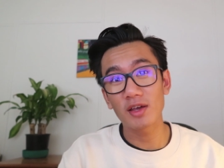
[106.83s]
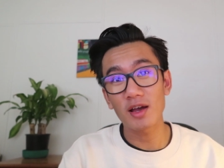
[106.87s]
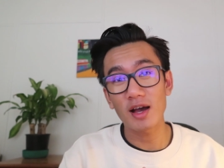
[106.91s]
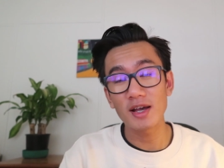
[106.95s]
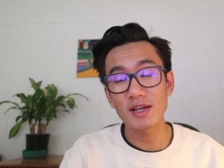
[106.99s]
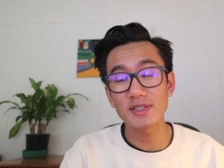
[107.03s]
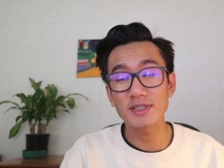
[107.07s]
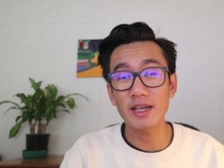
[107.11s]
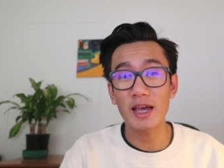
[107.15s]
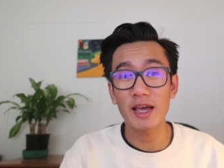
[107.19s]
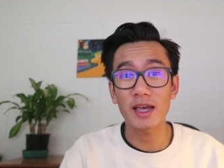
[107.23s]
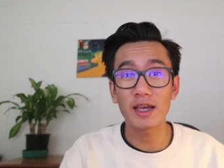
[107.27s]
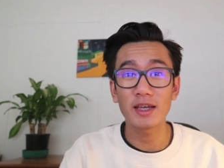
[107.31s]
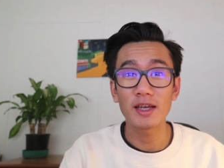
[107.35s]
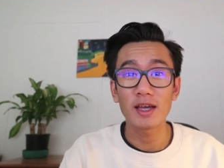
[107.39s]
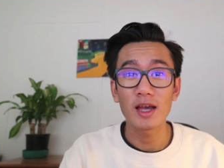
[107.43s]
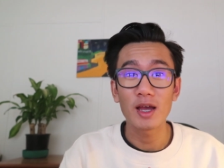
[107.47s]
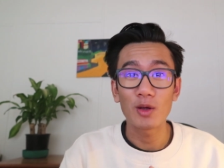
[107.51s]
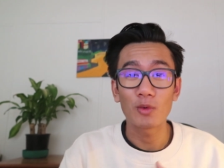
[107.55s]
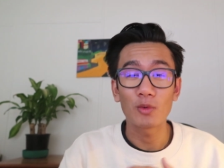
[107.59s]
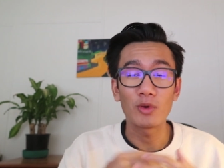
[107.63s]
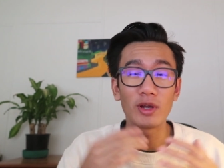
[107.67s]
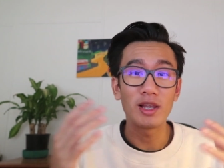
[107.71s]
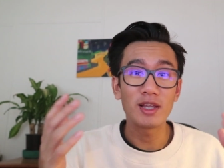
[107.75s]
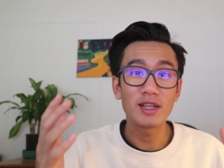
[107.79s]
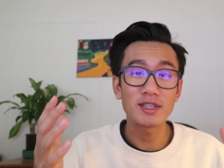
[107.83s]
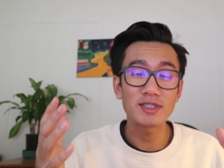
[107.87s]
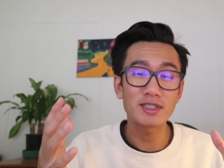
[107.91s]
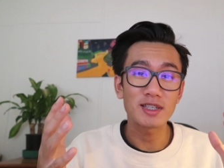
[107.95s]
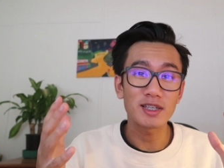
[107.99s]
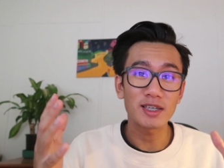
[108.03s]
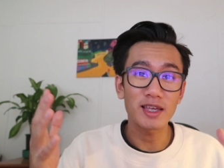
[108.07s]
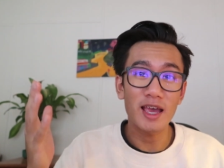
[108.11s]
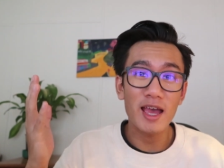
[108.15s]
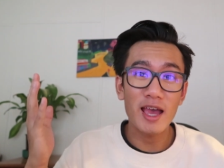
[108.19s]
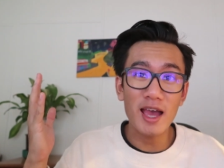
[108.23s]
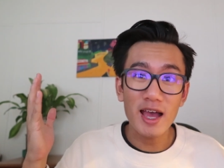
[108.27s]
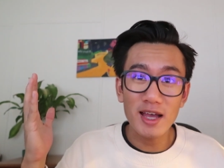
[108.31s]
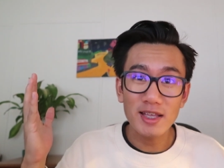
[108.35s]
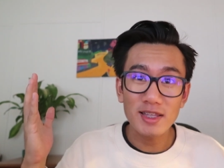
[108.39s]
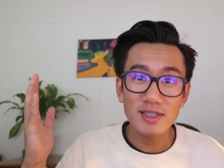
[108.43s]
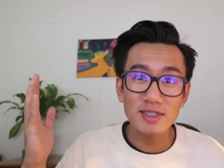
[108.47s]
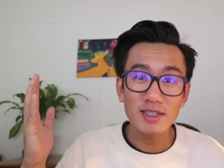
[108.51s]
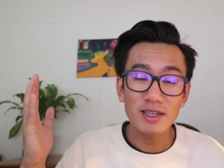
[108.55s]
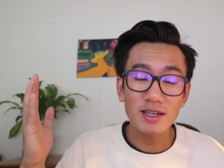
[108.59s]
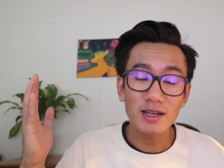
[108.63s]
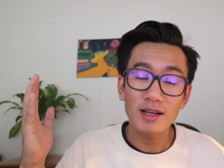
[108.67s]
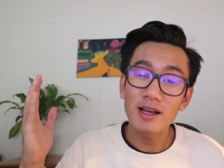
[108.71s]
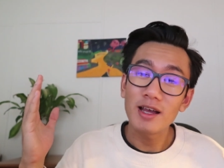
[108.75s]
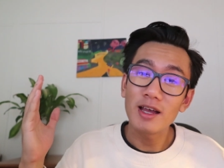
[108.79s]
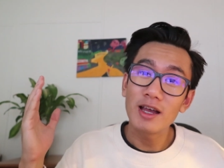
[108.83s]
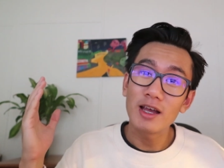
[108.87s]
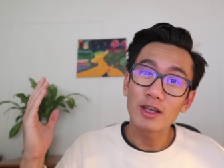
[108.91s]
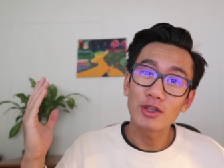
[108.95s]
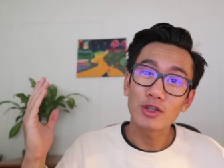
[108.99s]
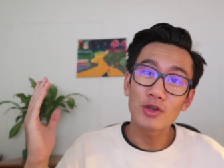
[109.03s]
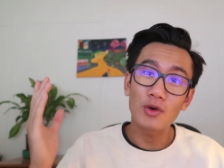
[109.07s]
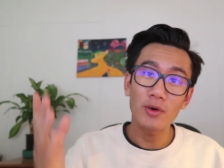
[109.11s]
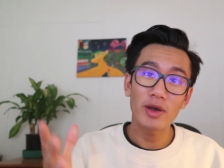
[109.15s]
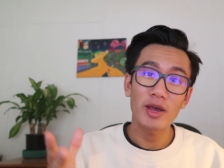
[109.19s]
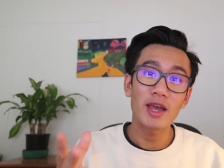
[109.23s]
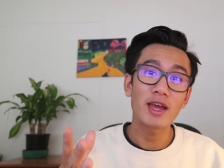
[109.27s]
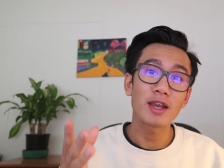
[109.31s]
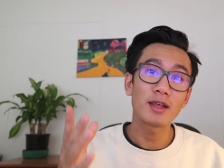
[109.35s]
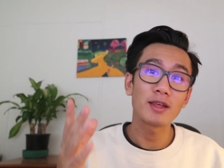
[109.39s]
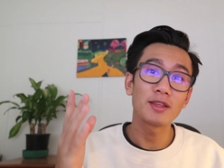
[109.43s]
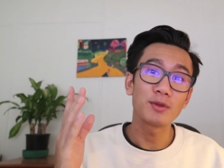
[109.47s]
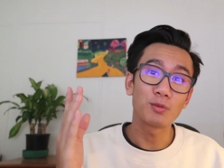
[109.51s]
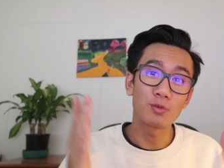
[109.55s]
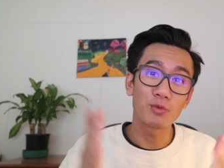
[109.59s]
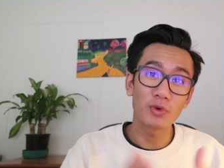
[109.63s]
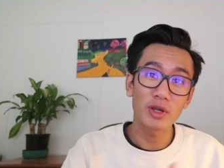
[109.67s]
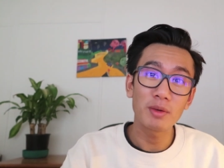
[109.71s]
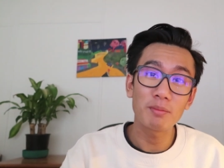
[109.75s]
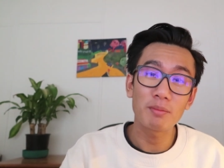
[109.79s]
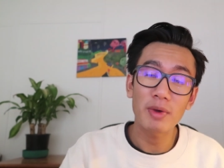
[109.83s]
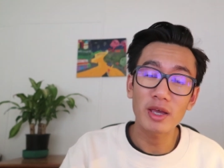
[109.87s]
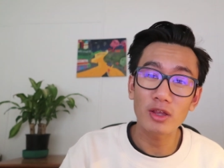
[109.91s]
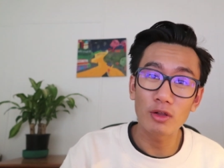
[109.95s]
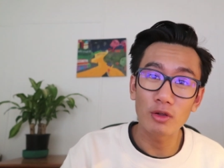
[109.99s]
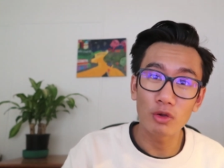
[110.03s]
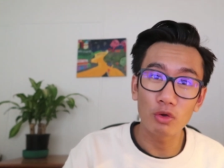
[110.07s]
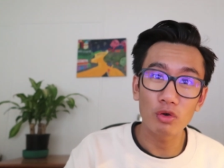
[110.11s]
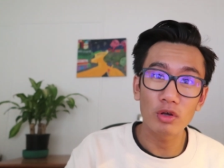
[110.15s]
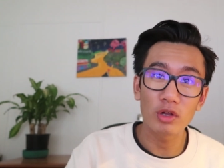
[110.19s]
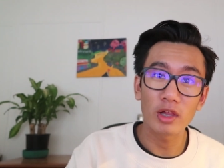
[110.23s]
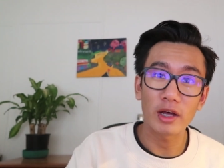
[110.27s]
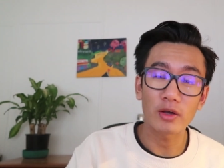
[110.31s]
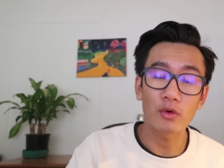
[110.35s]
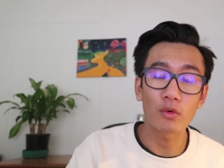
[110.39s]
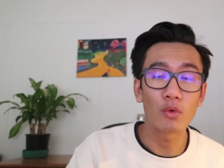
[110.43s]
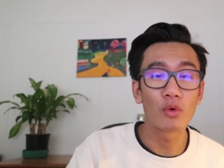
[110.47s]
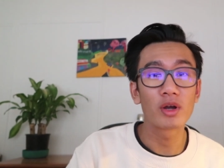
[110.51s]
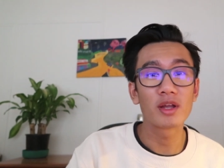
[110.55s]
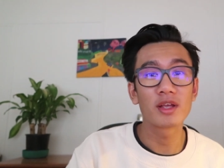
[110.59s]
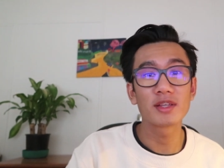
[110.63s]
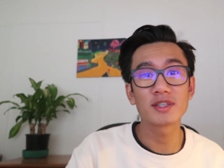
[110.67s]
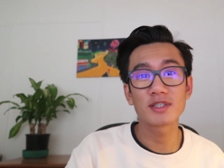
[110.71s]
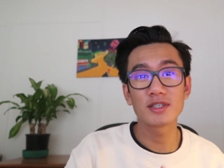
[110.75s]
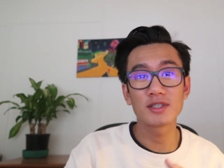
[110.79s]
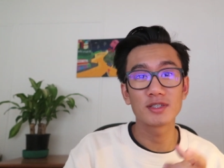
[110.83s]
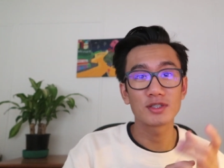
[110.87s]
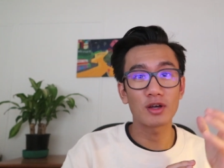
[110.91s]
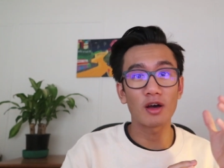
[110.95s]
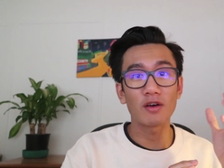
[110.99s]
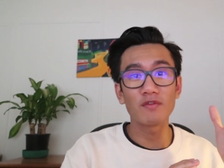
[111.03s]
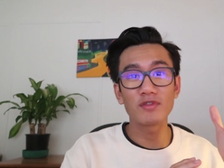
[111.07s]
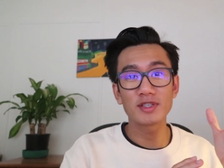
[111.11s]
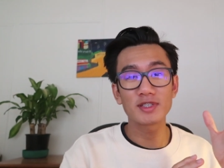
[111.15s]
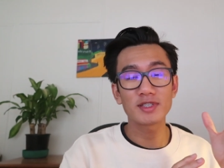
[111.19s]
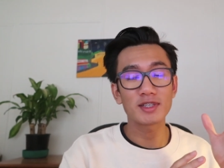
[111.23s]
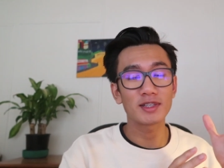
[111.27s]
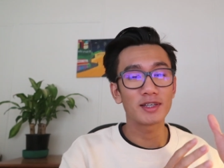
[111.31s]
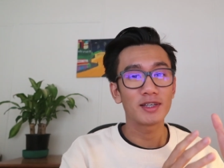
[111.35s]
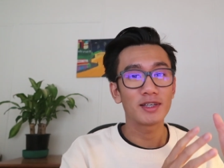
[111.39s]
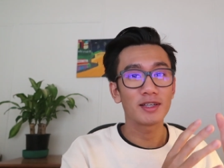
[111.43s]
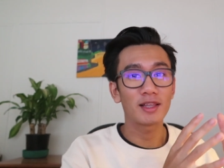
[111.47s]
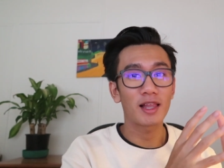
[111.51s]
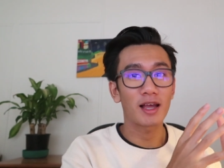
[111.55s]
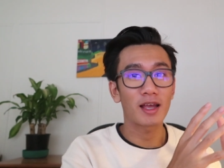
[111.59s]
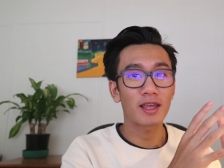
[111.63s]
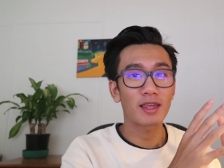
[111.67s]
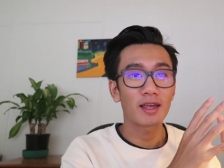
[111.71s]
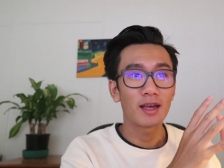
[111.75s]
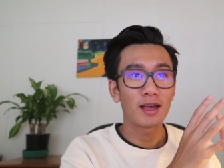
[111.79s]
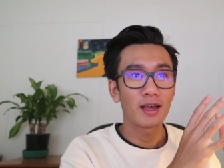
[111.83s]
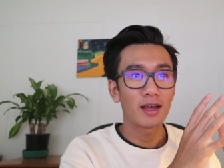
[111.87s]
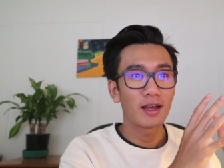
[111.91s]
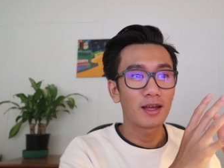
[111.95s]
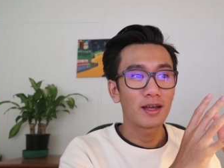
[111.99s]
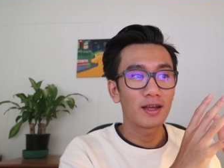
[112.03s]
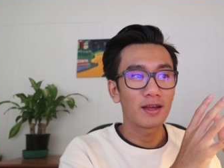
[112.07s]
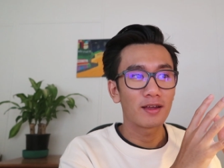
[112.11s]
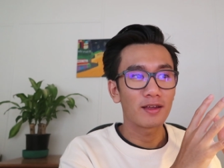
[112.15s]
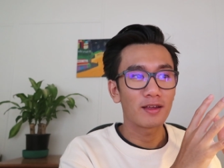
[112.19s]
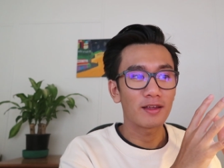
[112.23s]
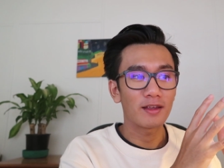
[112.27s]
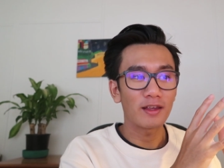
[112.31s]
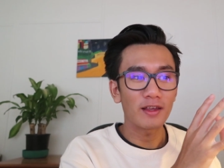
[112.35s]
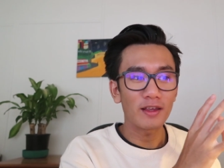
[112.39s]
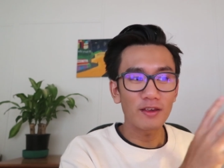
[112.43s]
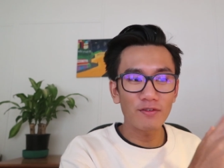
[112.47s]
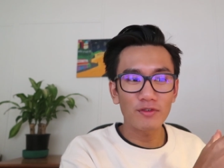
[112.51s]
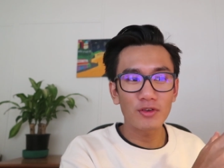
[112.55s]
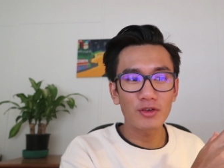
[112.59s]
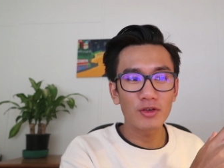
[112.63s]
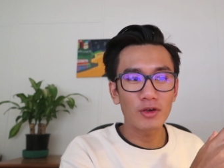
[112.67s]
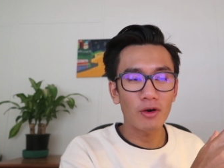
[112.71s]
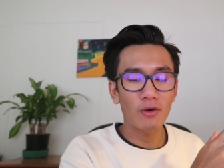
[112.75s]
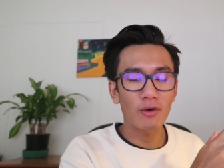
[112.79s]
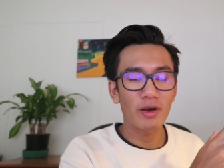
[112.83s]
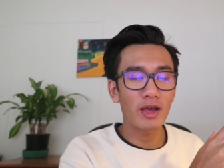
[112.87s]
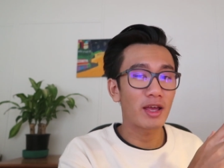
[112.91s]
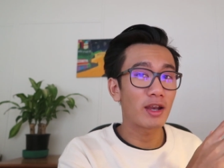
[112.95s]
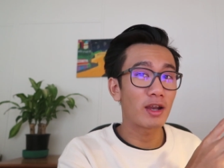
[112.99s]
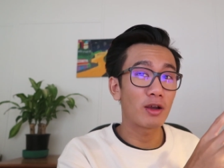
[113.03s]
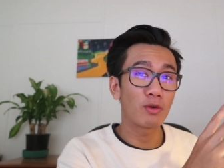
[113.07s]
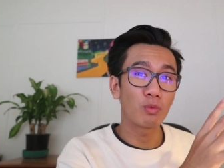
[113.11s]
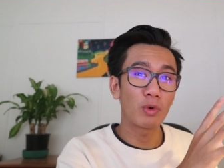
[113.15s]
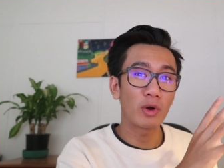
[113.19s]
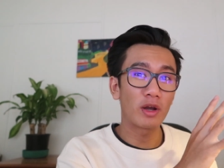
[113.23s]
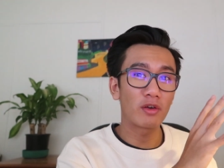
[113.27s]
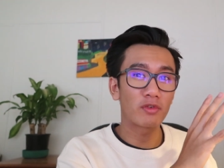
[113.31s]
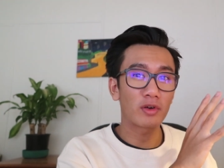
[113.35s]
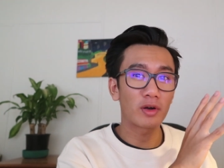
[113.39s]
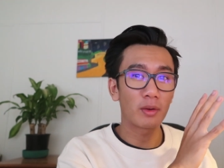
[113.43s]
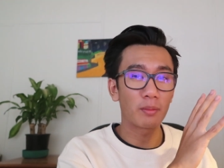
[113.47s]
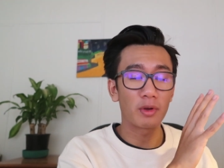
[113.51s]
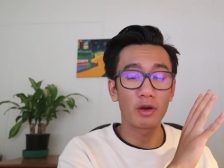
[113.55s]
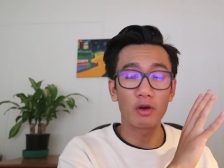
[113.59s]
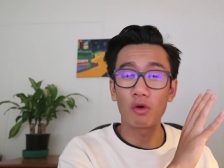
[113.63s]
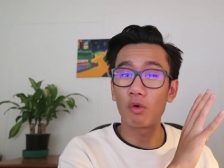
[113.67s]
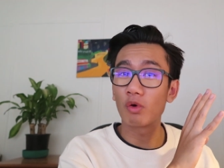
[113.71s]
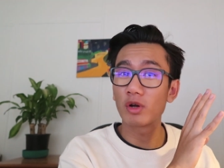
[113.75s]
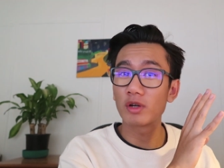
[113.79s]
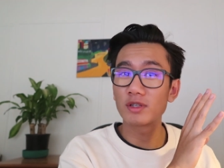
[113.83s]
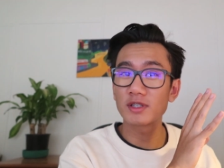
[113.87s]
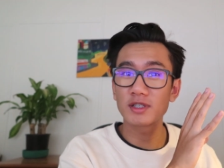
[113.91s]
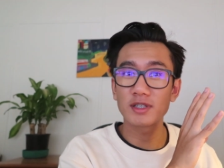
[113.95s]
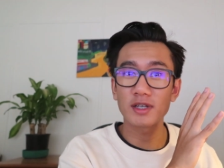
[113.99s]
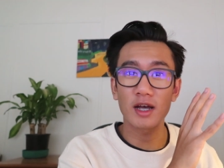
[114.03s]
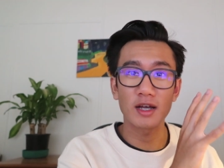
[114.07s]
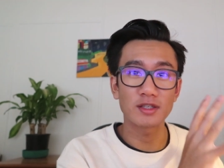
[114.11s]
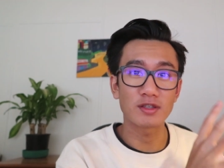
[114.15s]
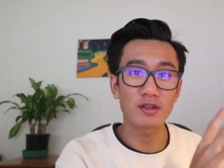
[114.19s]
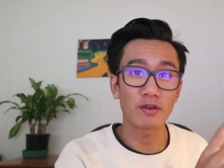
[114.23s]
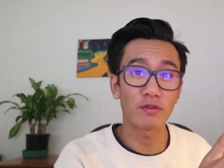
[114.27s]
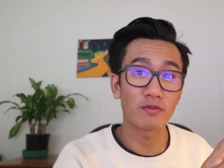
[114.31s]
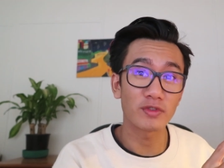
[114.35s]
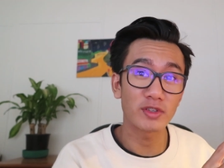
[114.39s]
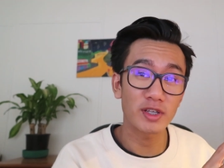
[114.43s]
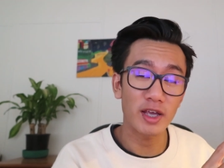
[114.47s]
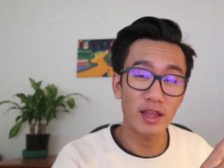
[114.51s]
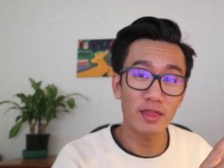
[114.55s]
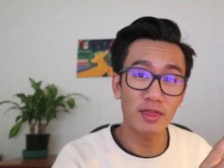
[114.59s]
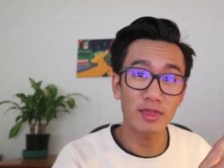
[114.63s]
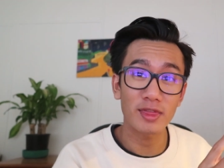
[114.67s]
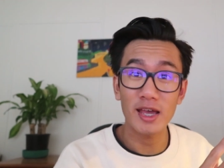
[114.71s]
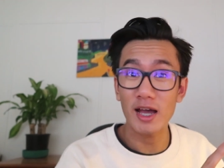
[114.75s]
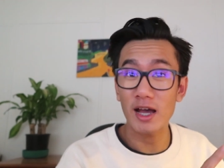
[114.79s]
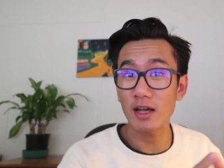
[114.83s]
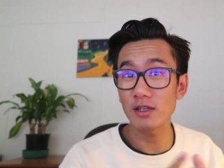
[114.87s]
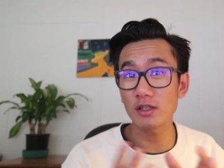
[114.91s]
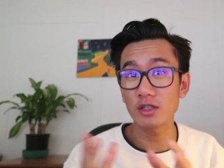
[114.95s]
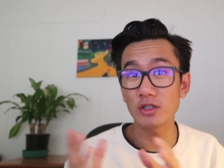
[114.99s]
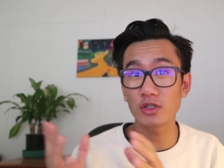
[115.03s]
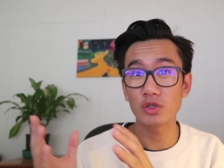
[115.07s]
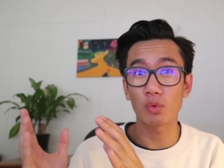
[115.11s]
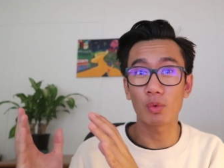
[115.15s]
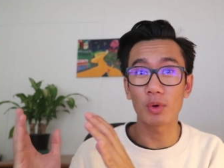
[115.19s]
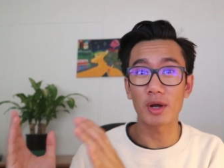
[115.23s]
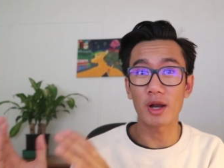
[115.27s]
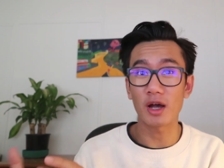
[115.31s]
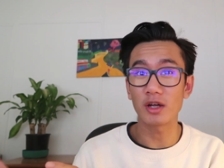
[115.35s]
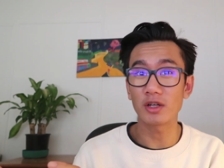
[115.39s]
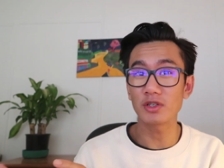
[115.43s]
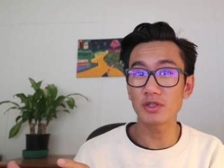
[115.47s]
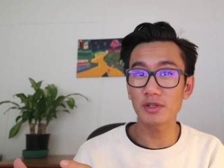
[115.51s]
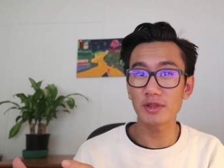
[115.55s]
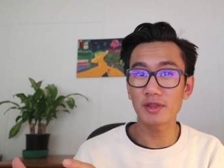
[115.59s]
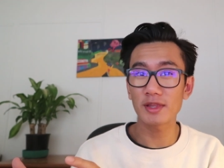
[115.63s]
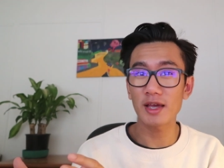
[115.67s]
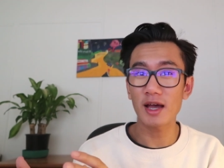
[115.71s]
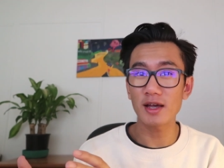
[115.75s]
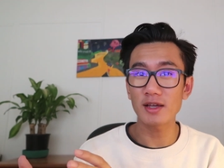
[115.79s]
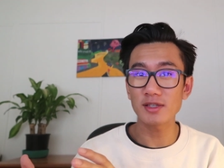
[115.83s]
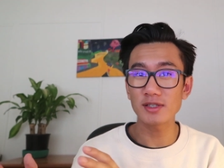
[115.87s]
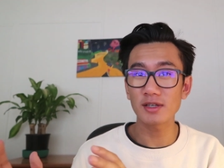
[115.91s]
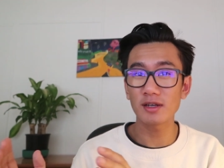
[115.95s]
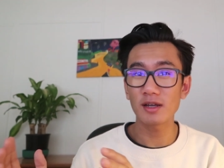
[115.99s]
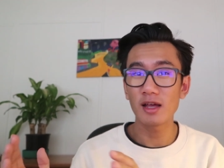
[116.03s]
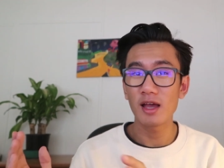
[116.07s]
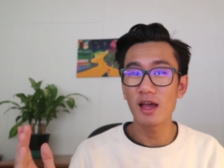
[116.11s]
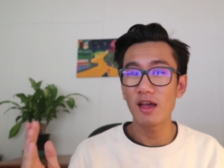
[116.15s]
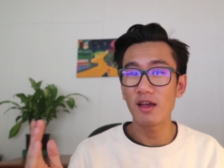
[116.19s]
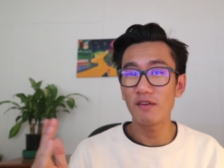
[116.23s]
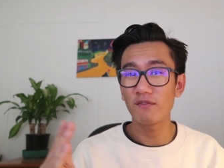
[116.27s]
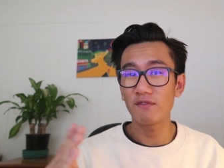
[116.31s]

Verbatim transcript: you guys a realistic answer. Go ahead and remake your lookalike audiences. Obviously, like if you go ahead and went from an audience size of 10,000 to 100,000,